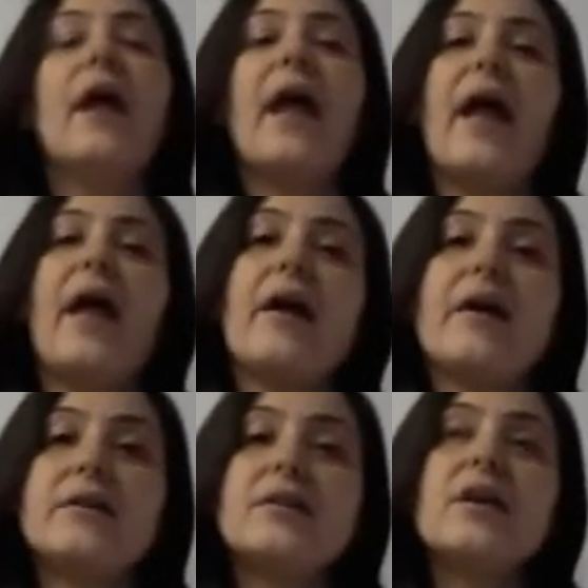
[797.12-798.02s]

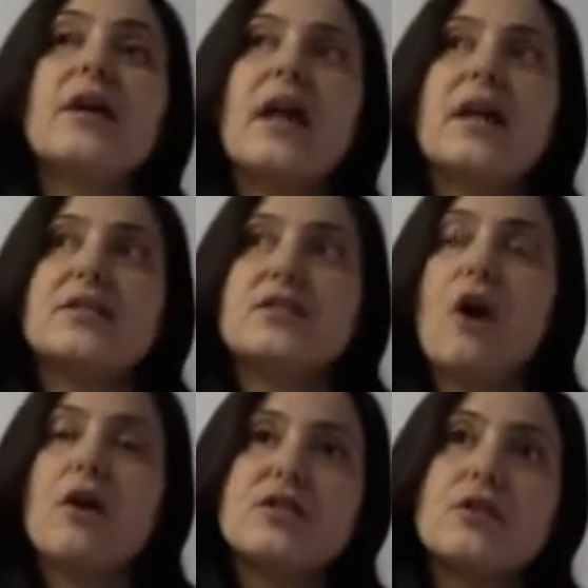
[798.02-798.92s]
and it's
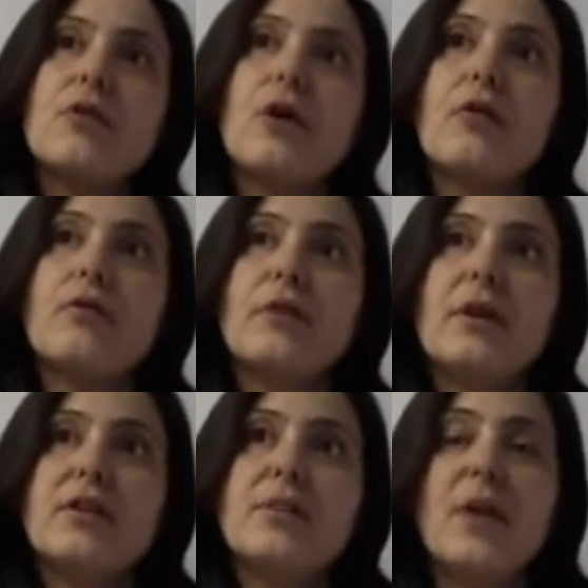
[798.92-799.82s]
also known
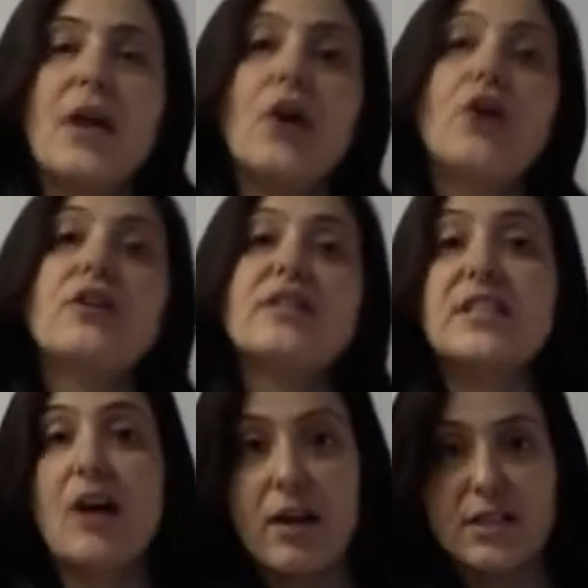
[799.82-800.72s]
to be a good
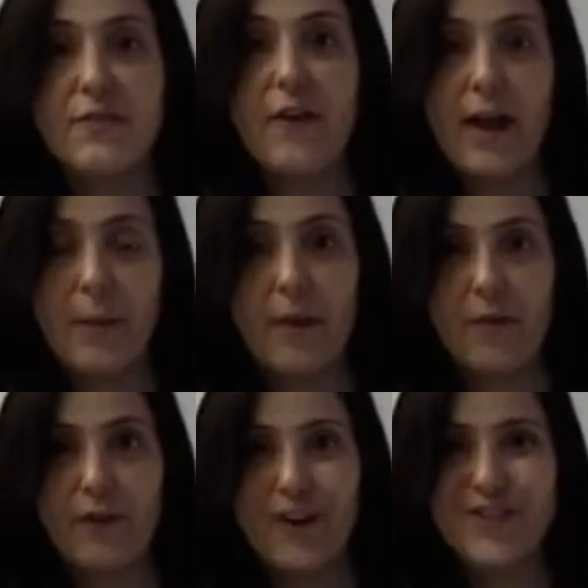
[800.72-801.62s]
detoxifying
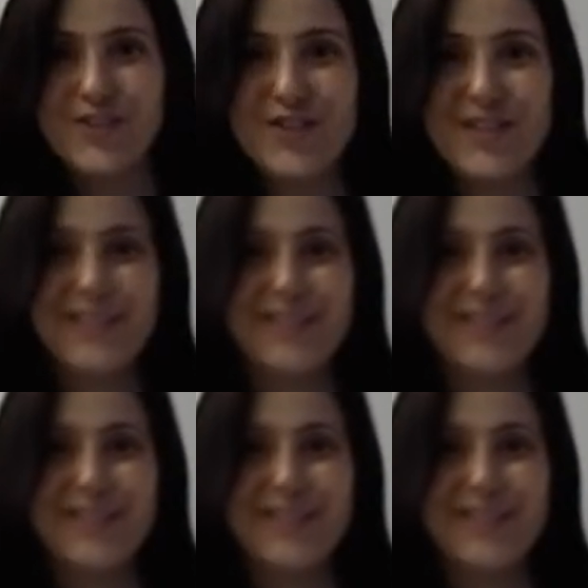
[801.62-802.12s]
beverage.